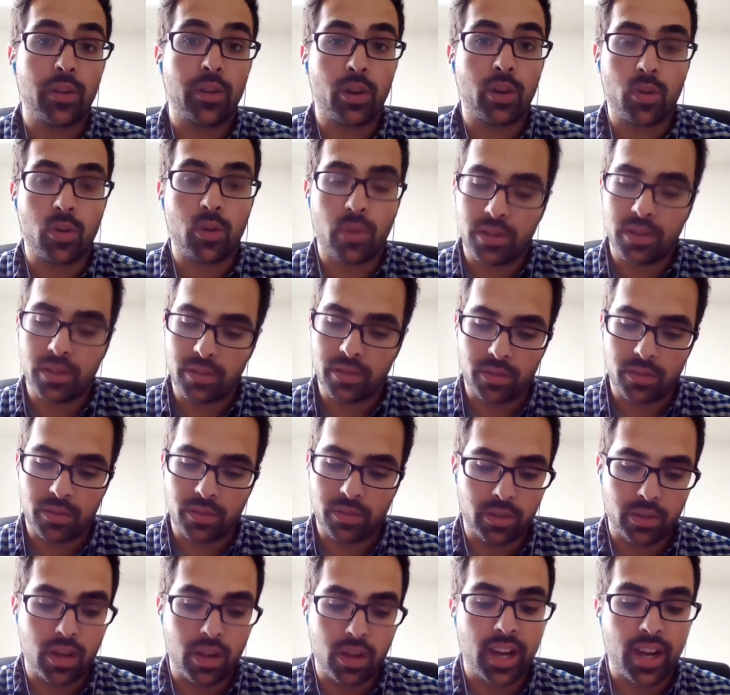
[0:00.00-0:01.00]
whether they're
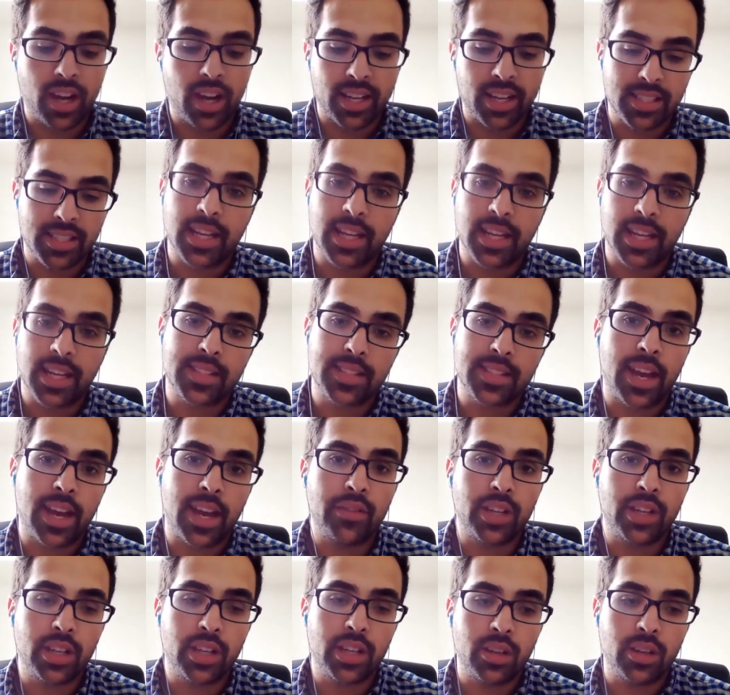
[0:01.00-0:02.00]
not as tech
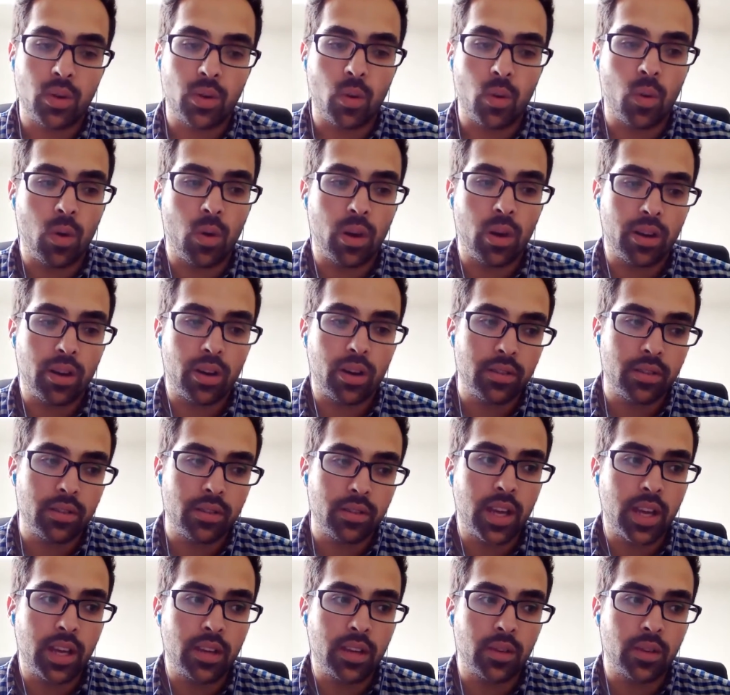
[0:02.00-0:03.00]
savvy or
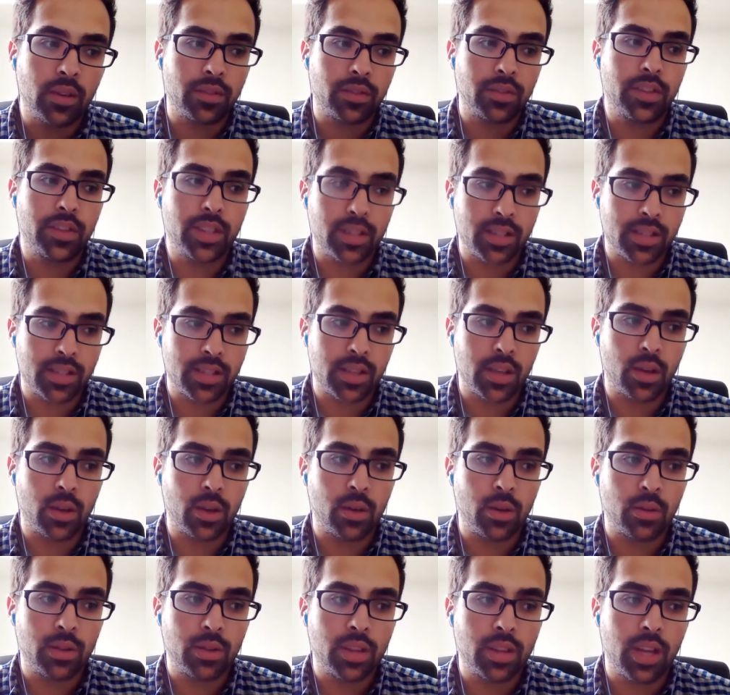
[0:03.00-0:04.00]
they don't feel as
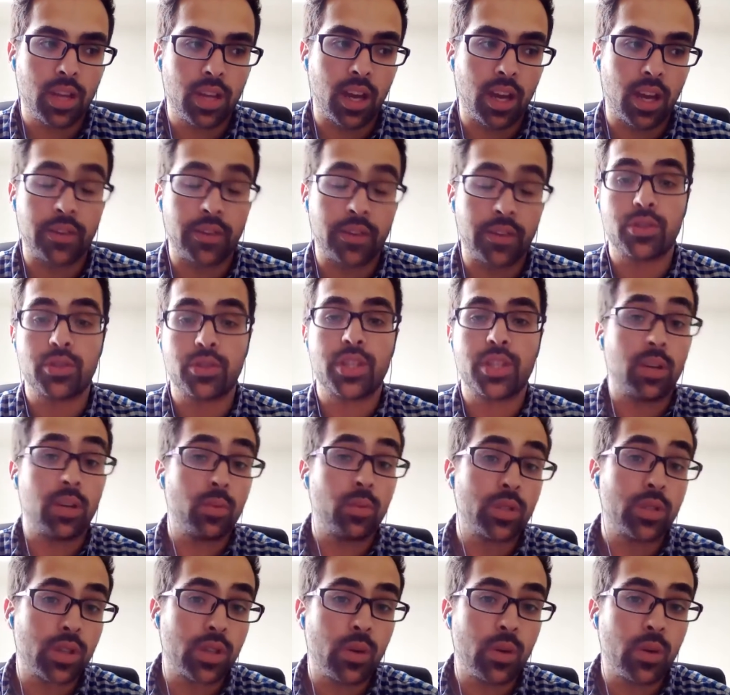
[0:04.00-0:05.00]
though they understand
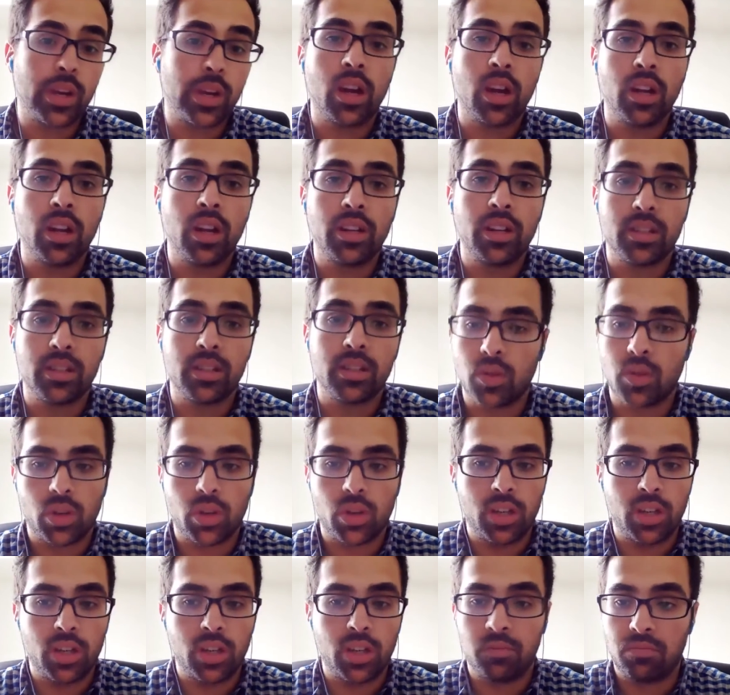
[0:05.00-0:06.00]
what's going on, and
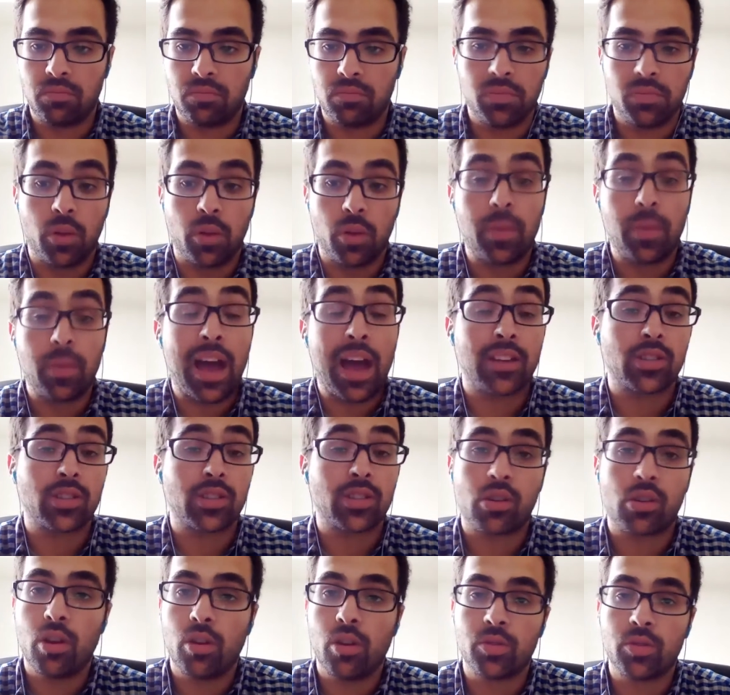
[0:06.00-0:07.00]
past our
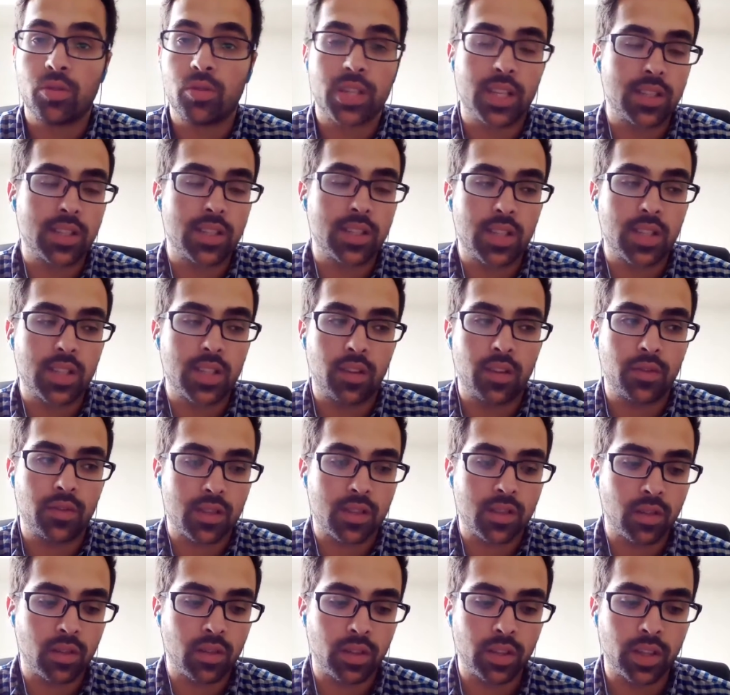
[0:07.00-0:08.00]
coaching and stuff, it's
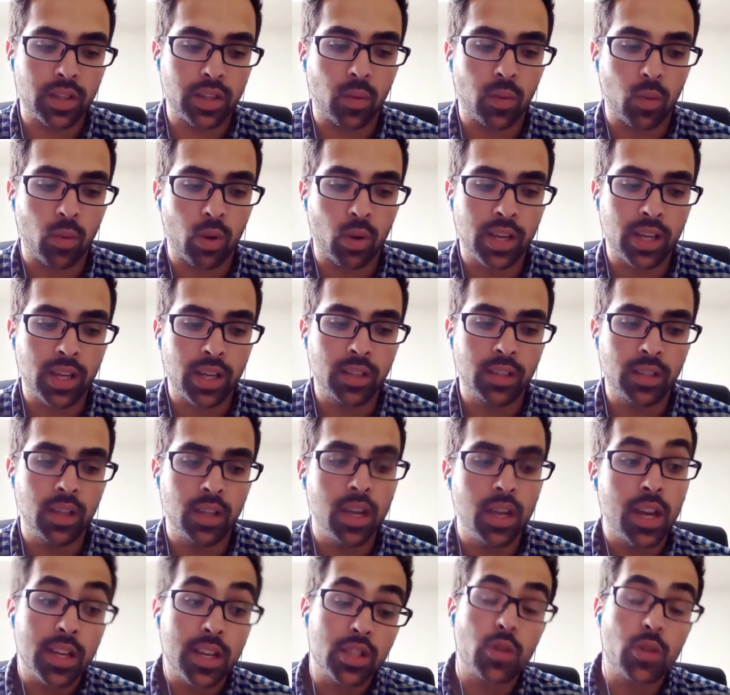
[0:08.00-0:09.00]
clearly not working.
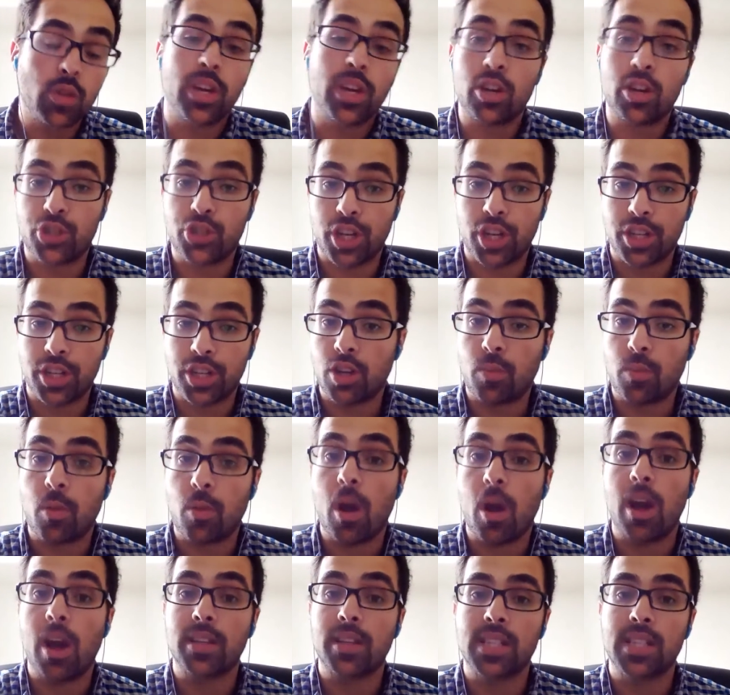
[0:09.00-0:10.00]
So we adjust our
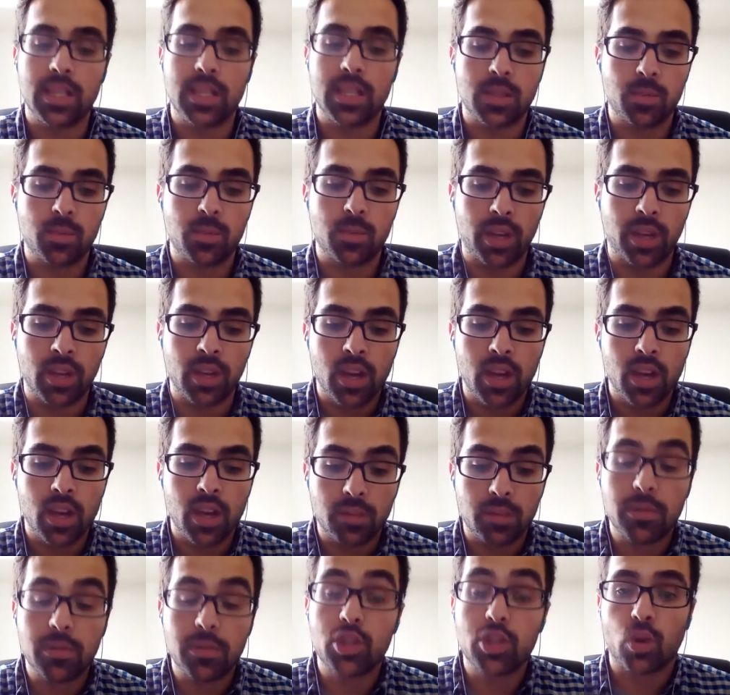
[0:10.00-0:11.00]
process, but the
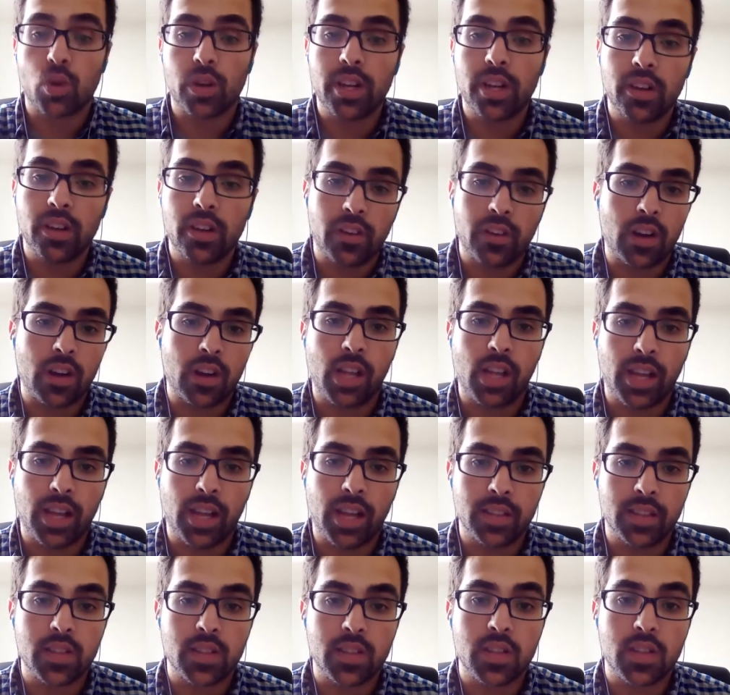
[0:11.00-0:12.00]
majority of our
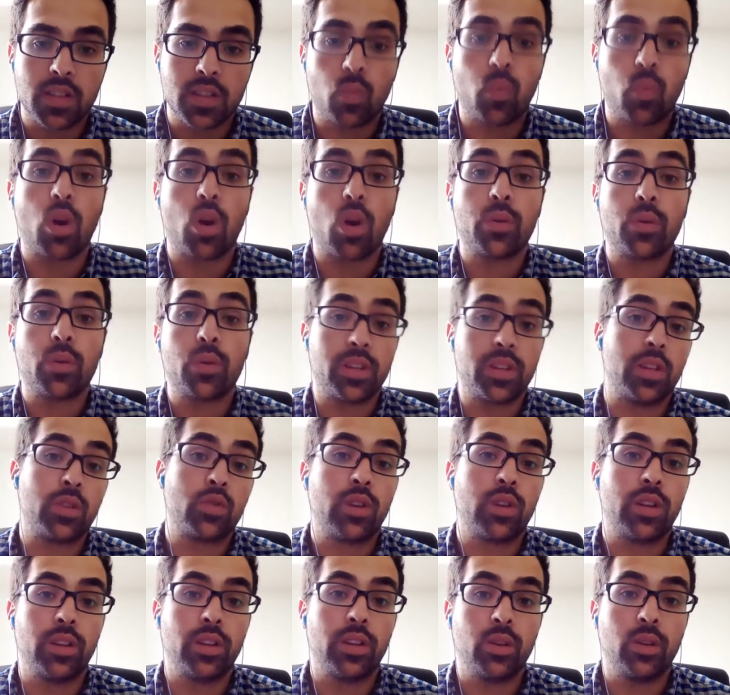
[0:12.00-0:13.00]
clients work within
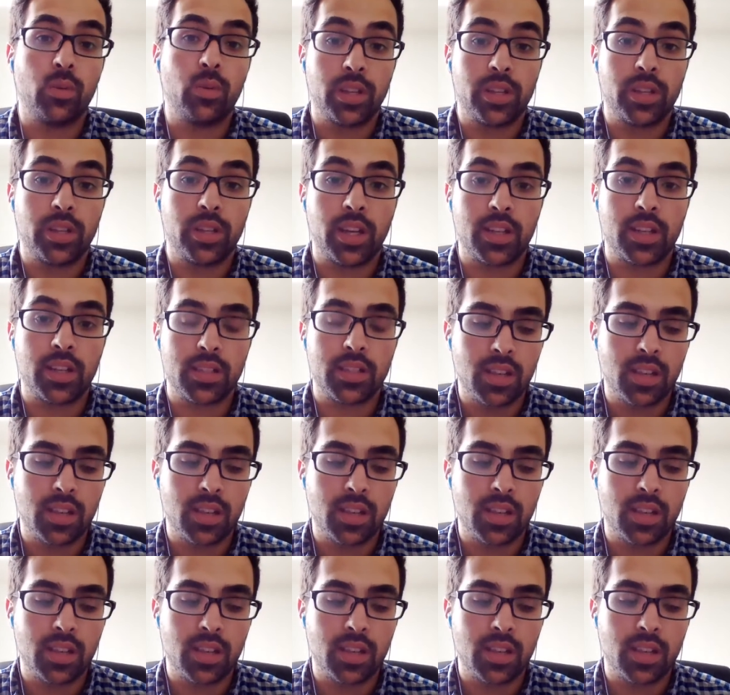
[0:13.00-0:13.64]
Trello with us.